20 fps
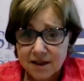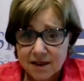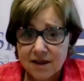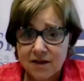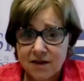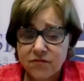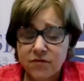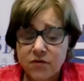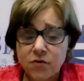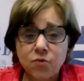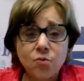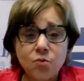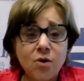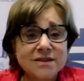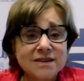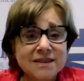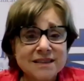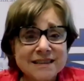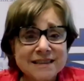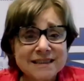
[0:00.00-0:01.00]
If you
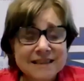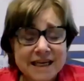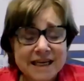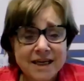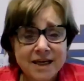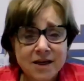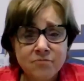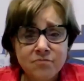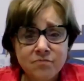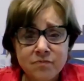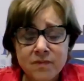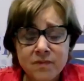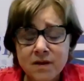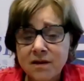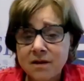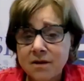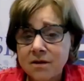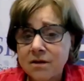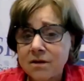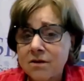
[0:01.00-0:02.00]
want STEM,
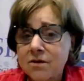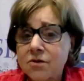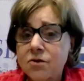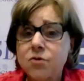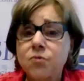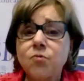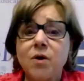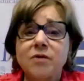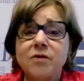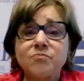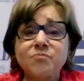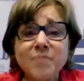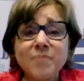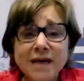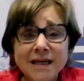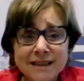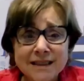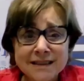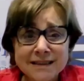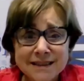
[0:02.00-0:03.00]
you want
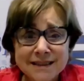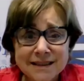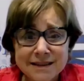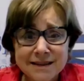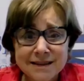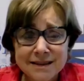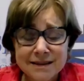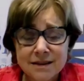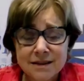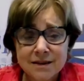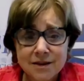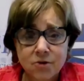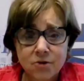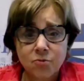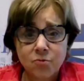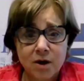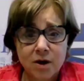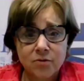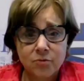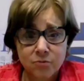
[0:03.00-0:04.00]
medicine, you
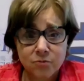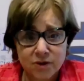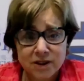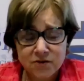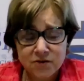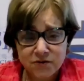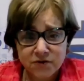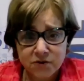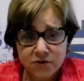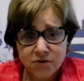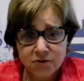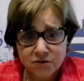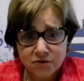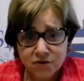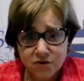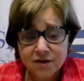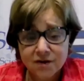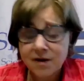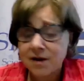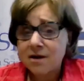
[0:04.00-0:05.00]
want
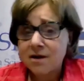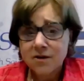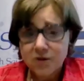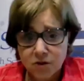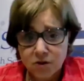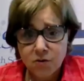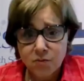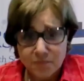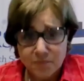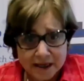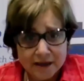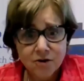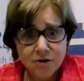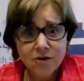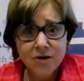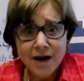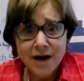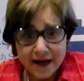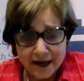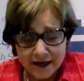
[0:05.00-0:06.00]
research, you
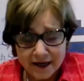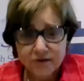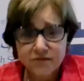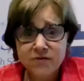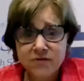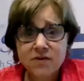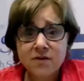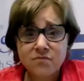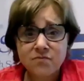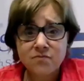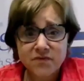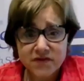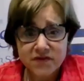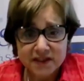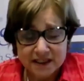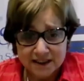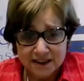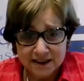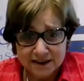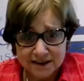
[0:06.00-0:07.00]
better have some
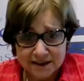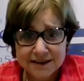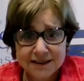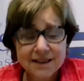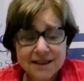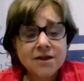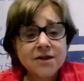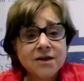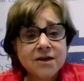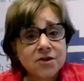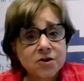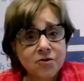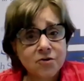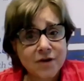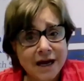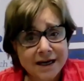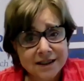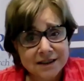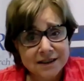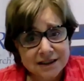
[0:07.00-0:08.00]
things,
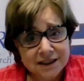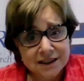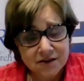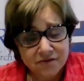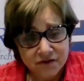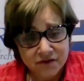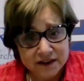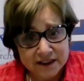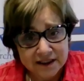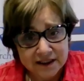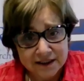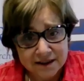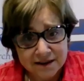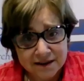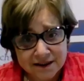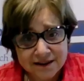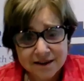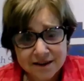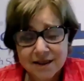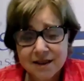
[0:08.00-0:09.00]
your
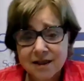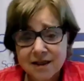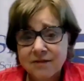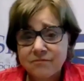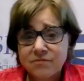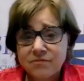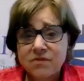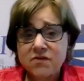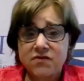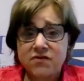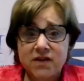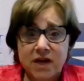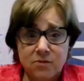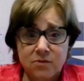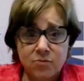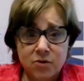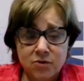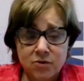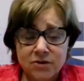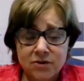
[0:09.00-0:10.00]
activities,
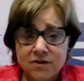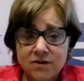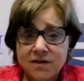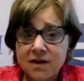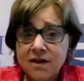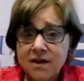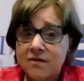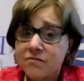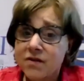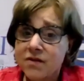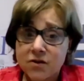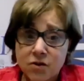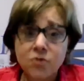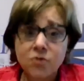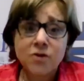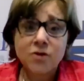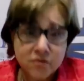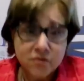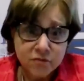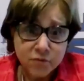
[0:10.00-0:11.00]
summers that
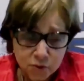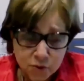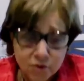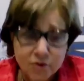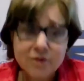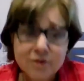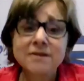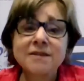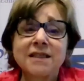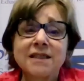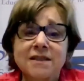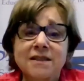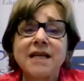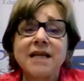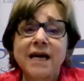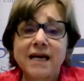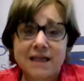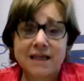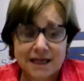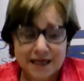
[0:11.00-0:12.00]
you have worked in
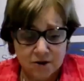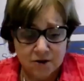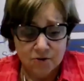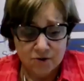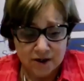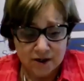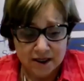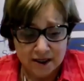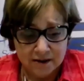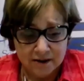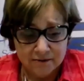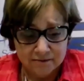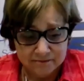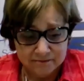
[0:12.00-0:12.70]
that area.